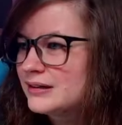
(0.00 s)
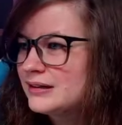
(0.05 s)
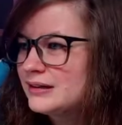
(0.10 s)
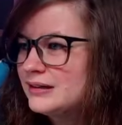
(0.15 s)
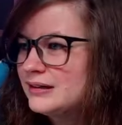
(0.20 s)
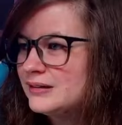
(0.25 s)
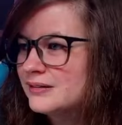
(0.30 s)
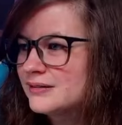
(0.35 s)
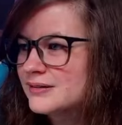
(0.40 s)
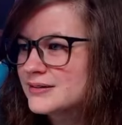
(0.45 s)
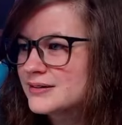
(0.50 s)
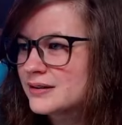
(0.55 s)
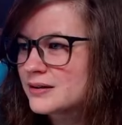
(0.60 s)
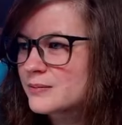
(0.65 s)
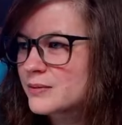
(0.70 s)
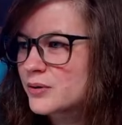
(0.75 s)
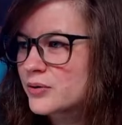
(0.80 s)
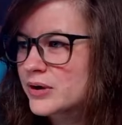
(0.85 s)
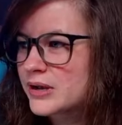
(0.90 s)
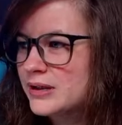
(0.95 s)
Here is our
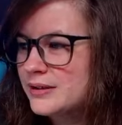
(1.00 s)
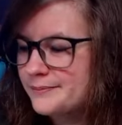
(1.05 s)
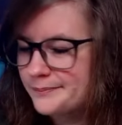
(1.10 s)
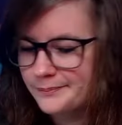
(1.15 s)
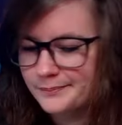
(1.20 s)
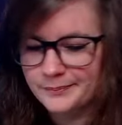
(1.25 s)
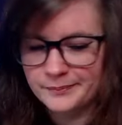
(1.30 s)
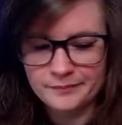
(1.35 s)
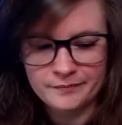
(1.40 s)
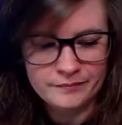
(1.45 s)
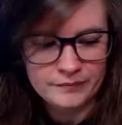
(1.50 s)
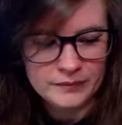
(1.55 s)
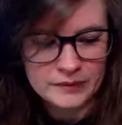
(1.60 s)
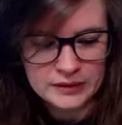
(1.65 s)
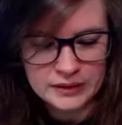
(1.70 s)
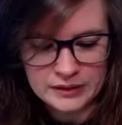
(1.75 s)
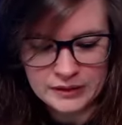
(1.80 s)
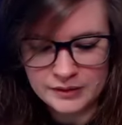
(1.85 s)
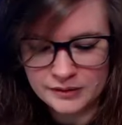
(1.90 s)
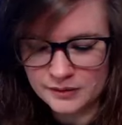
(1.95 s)
boy.
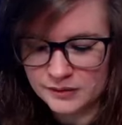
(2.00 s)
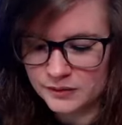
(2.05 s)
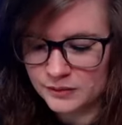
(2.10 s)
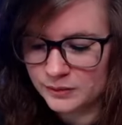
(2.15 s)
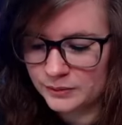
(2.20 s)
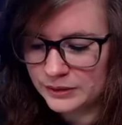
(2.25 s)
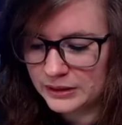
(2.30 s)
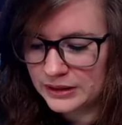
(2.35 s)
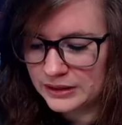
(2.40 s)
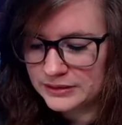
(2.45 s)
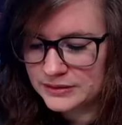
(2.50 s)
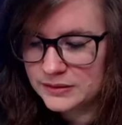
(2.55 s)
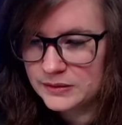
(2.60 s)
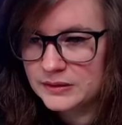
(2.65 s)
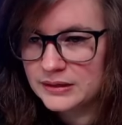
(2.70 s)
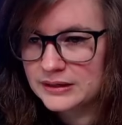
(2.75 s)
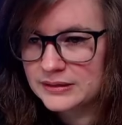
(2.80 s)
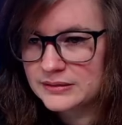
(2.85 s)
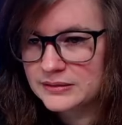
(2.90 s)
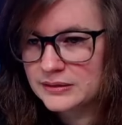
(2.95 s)
Here is what we got to
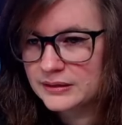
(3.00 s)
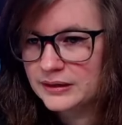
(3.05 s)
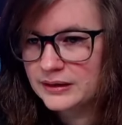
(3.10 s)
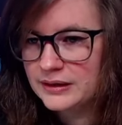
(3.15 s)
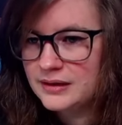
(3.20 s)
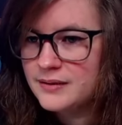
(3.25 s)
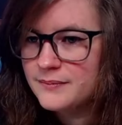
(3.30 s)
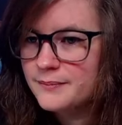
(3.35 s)
yesterday.